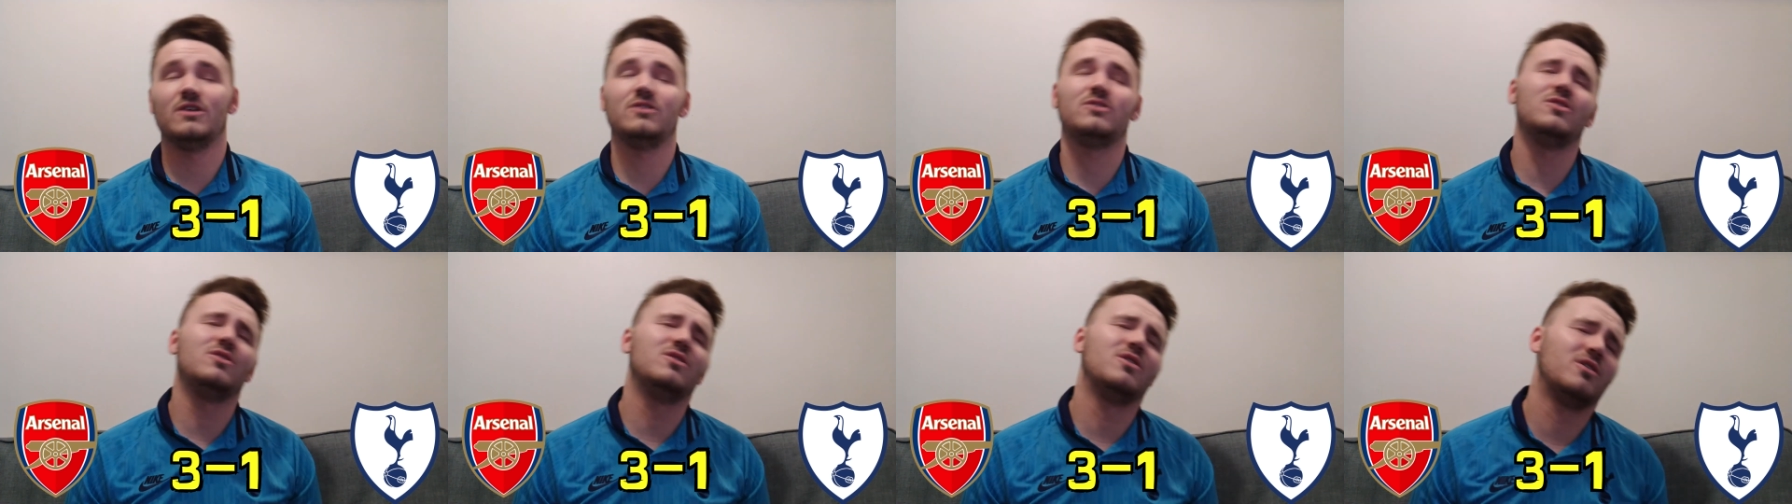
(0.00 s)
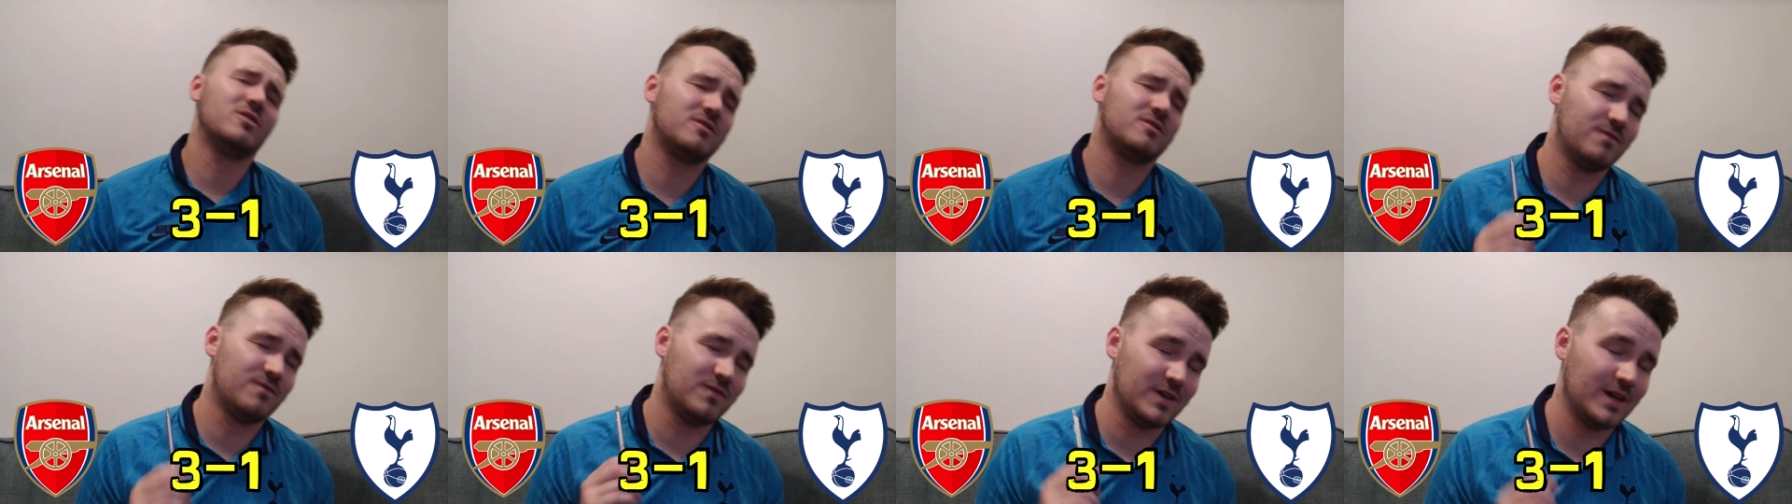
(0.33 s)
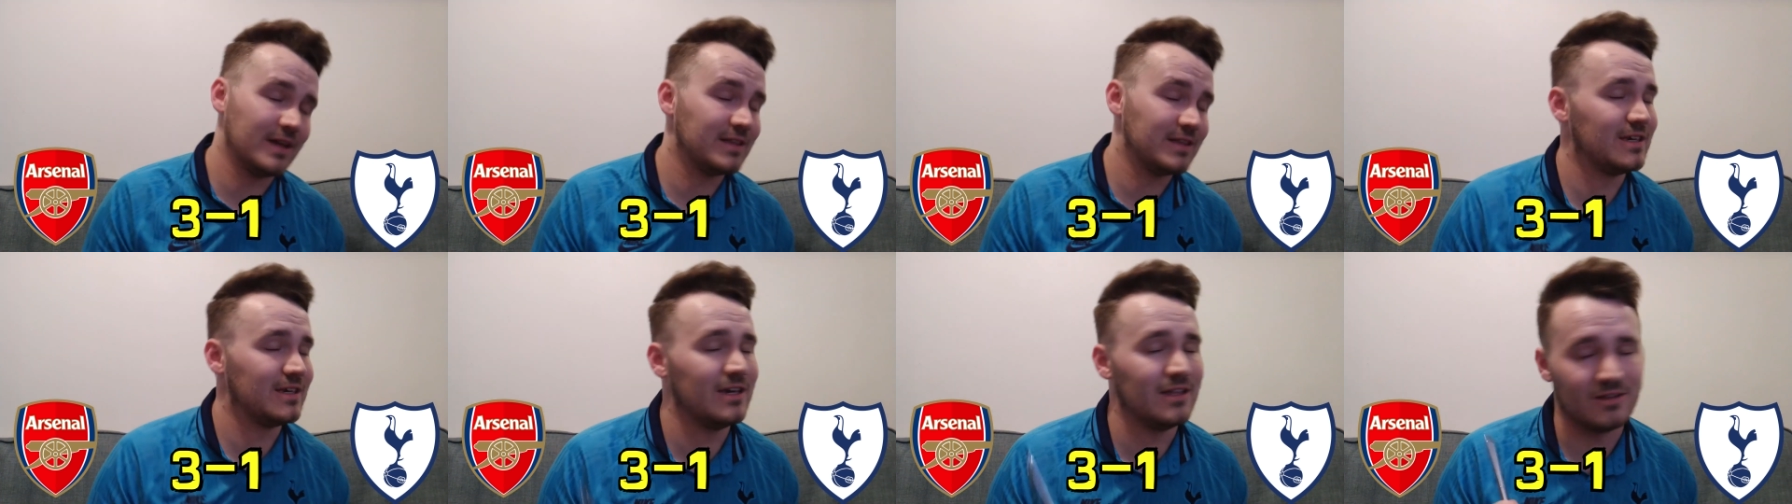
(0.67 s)
Do not
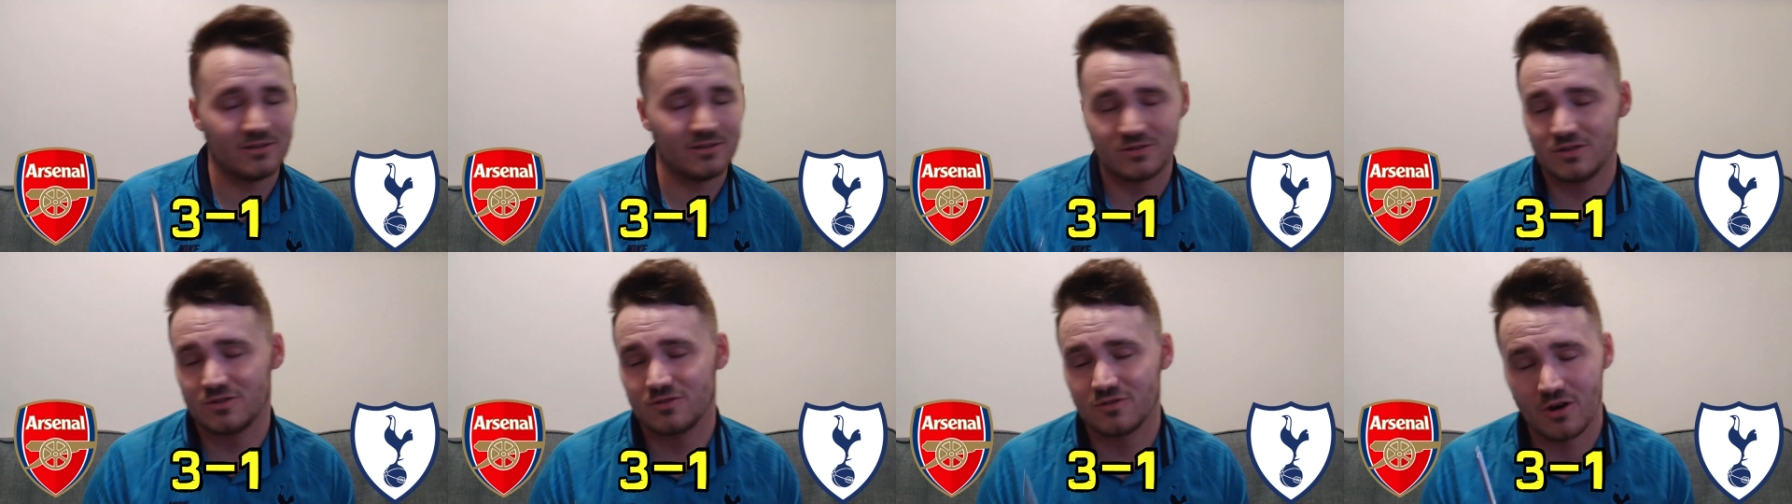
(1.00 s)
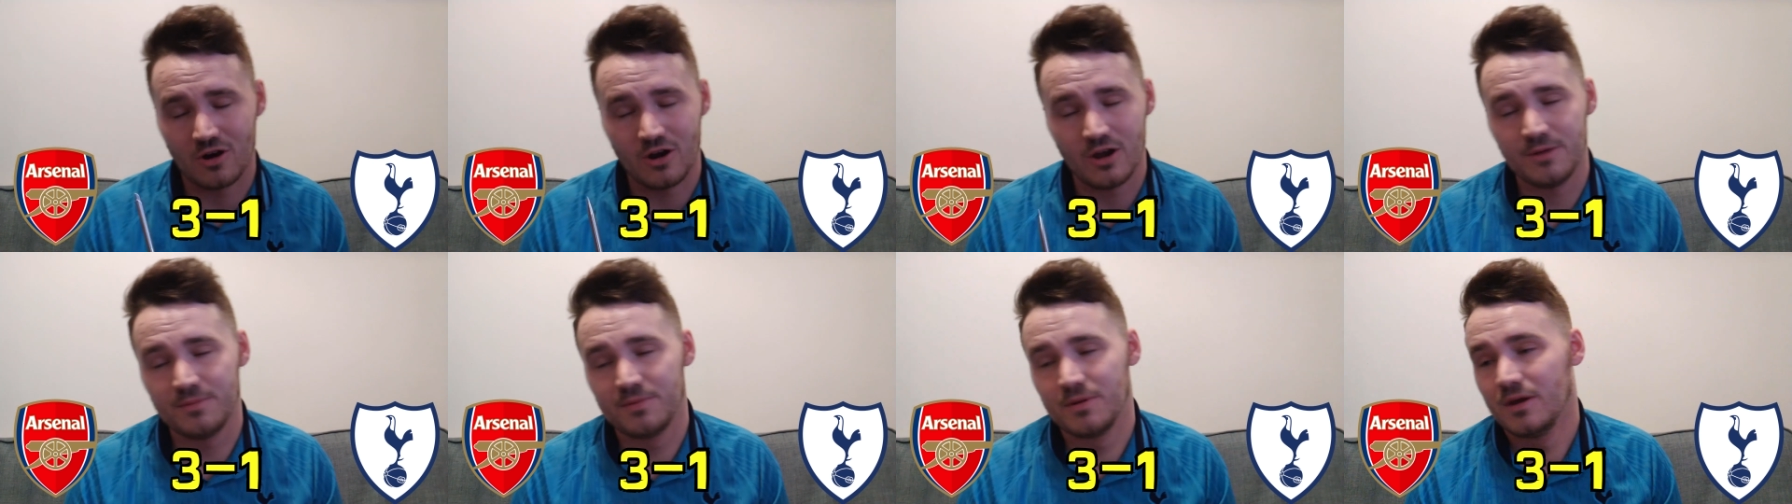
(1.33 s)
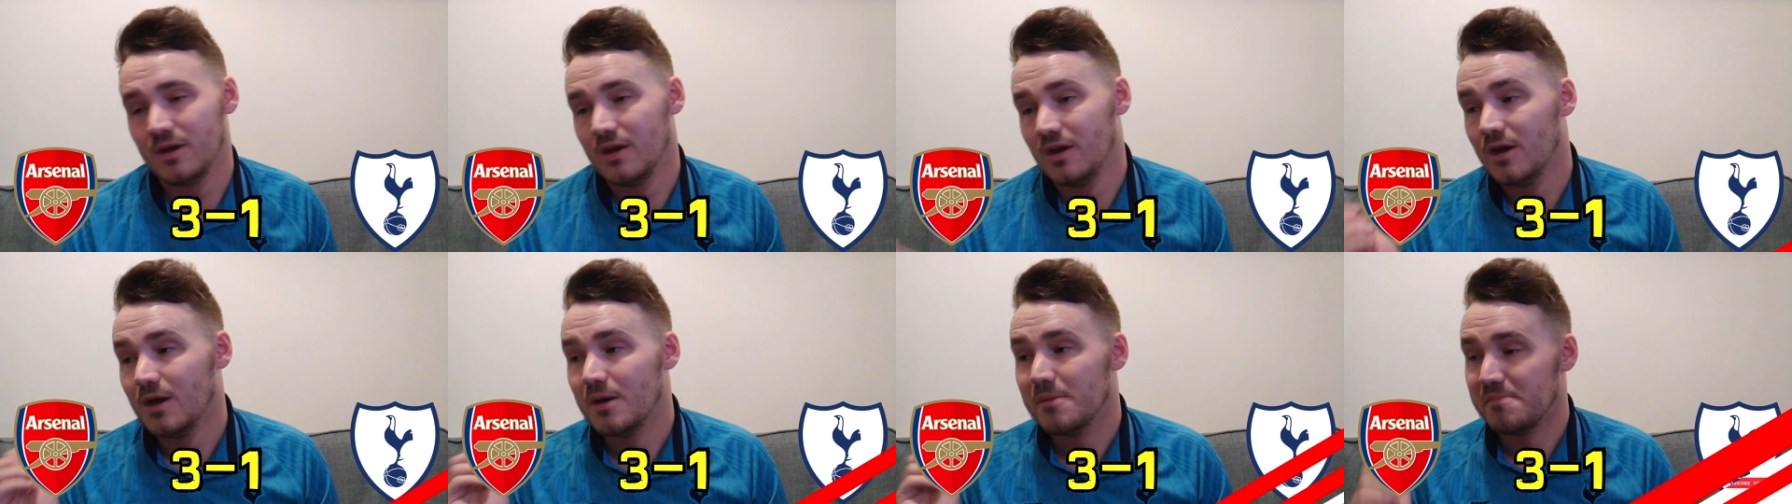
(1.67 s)
forget to hit the subscribe
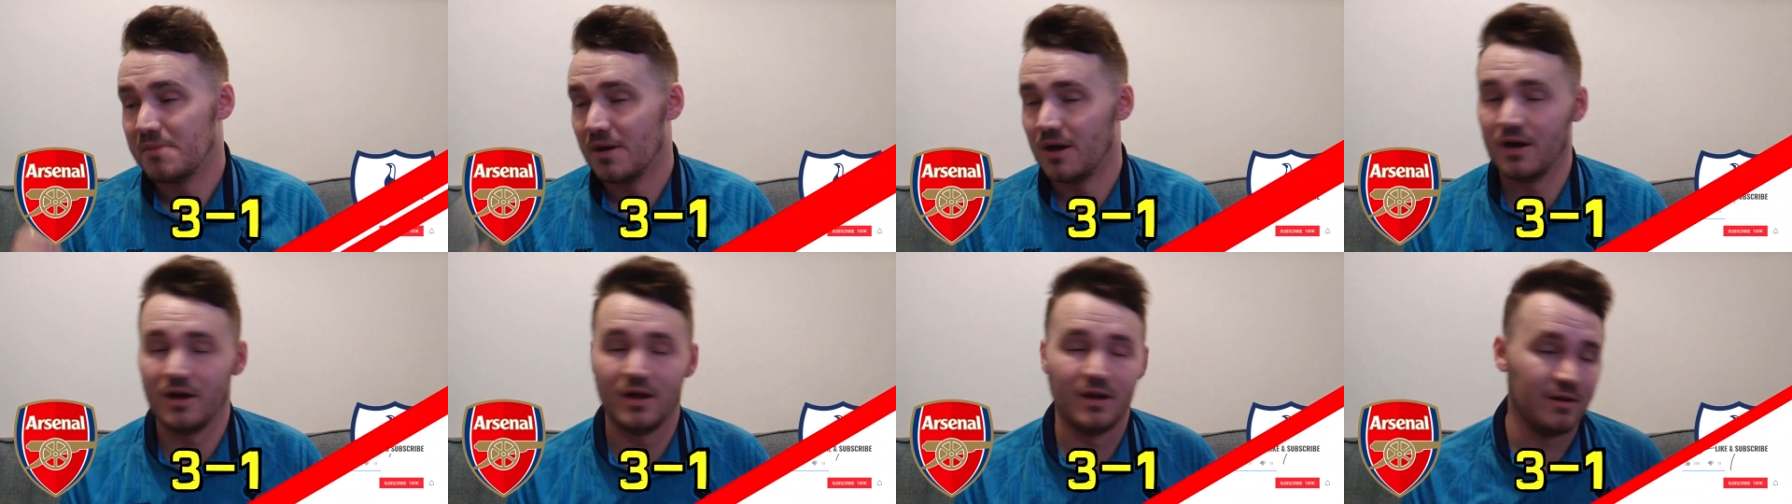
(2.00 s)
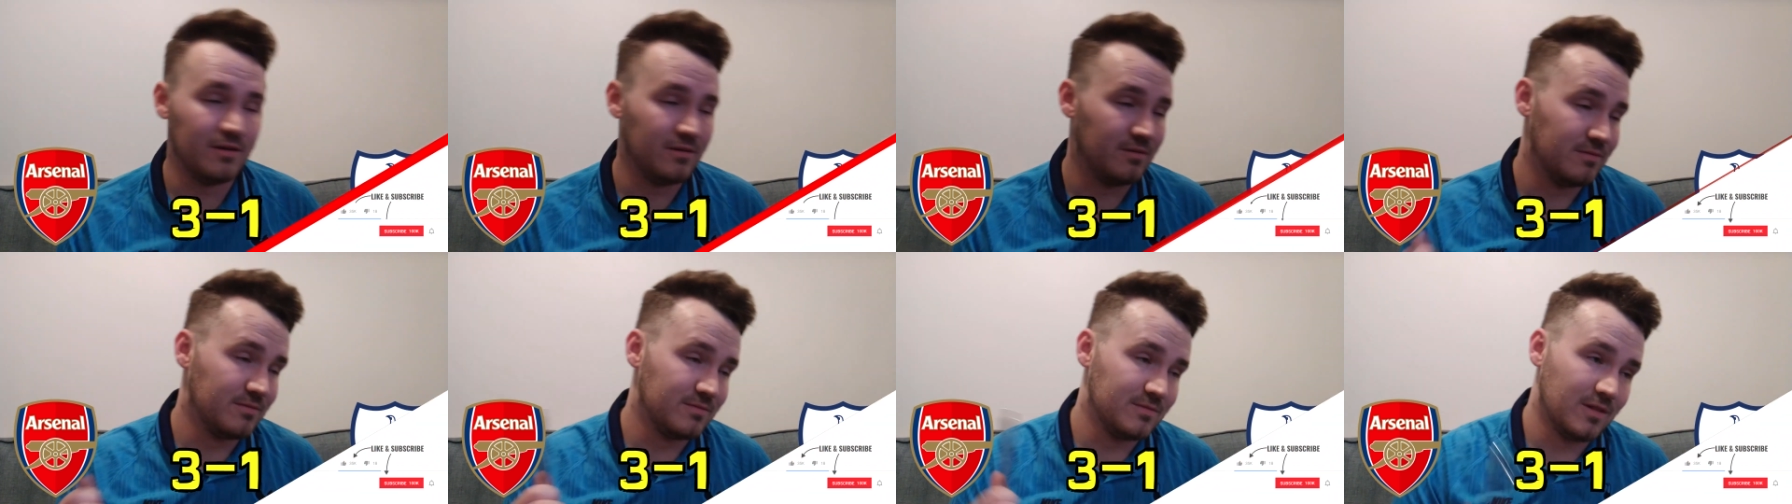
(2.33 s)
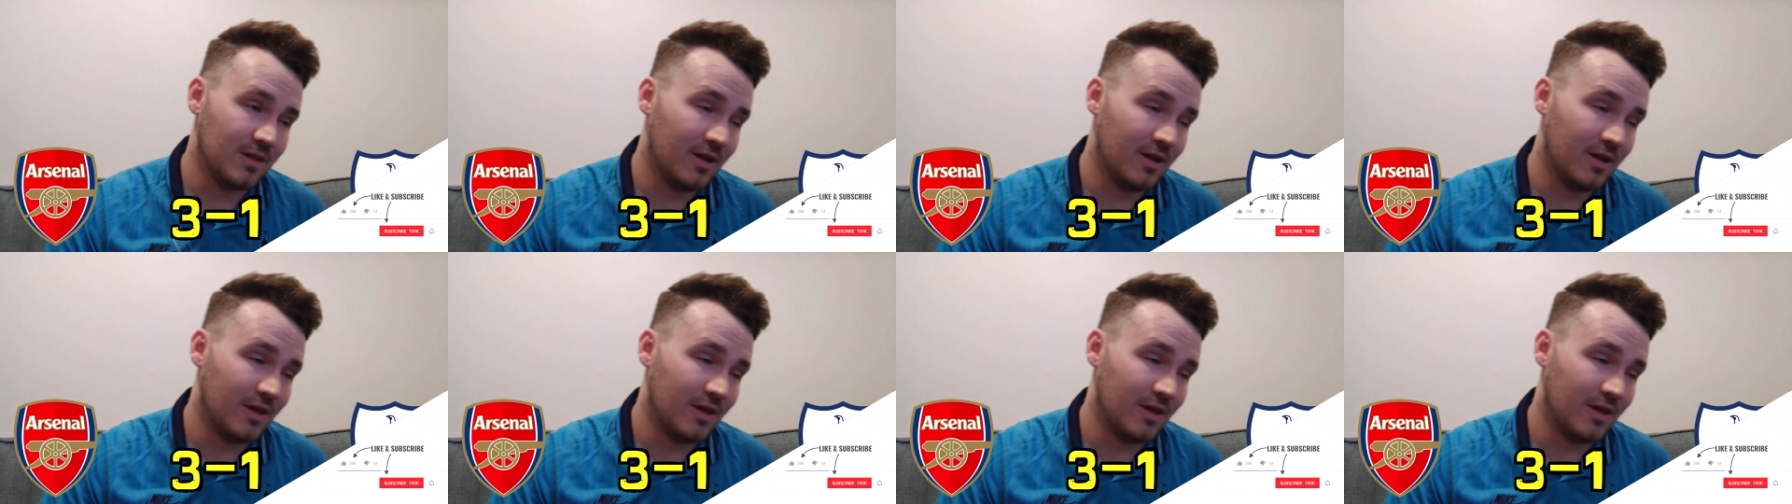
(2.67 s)
button,